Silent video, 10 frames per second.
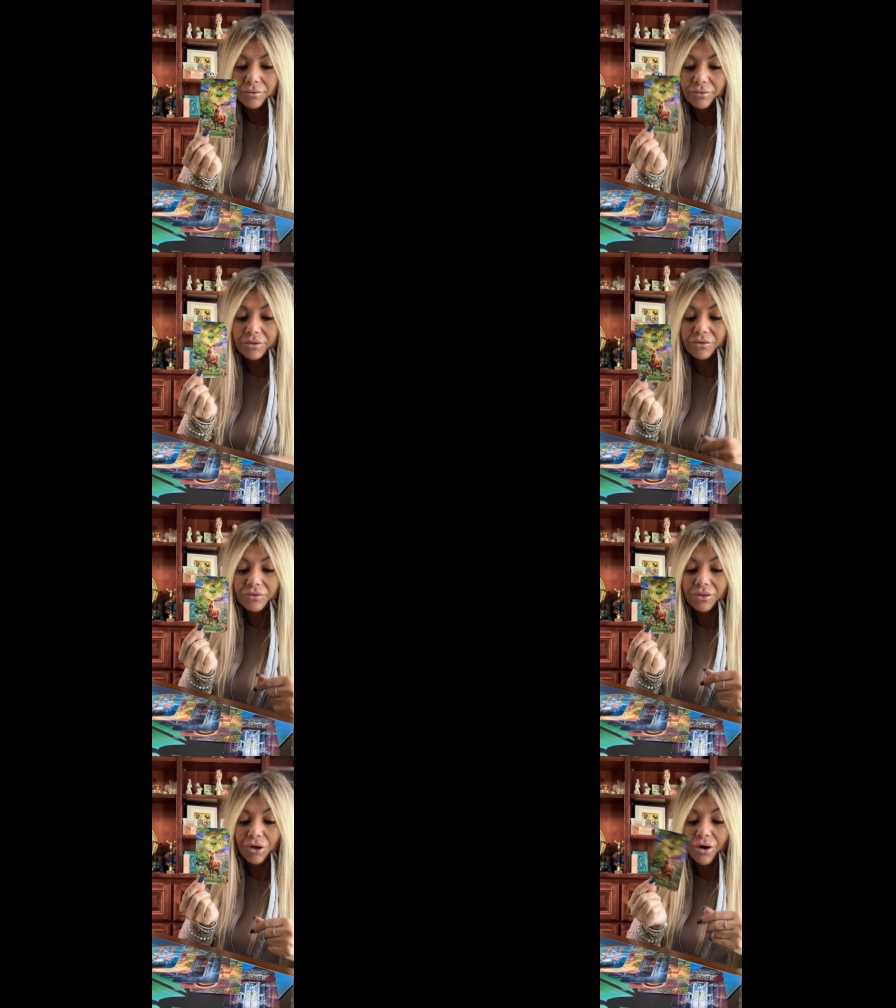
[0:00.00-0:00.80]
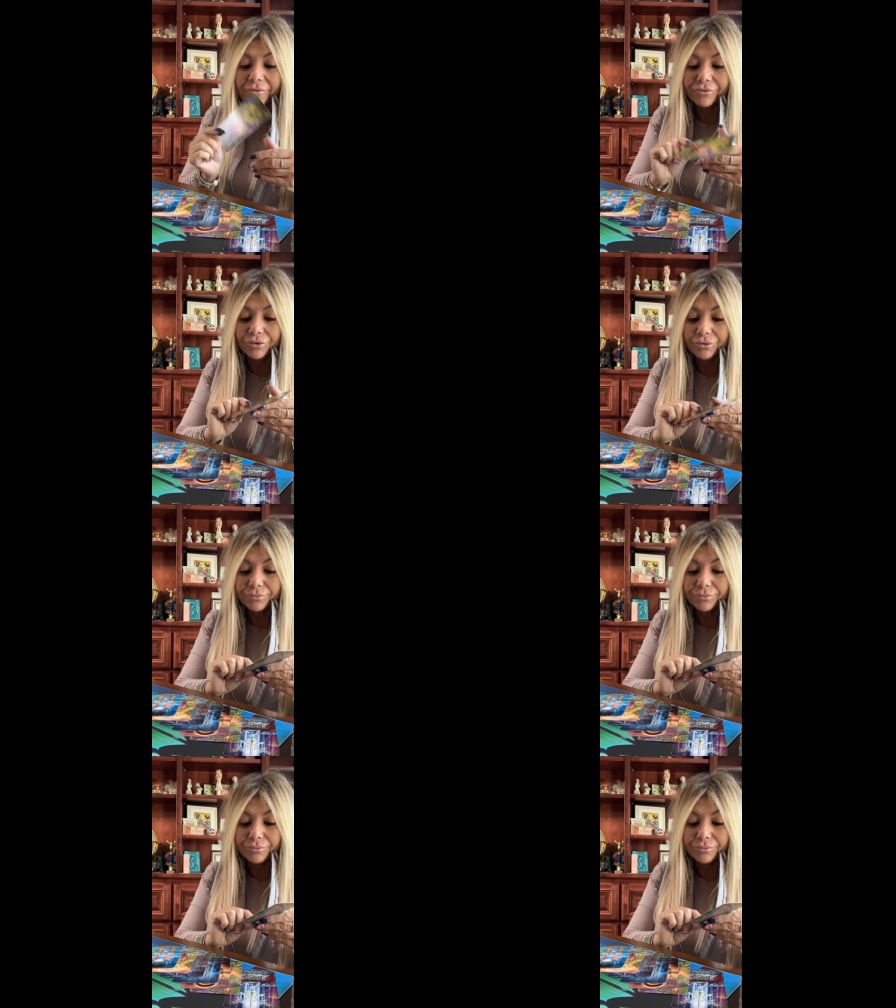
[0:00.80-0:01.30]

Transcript: This is the offer.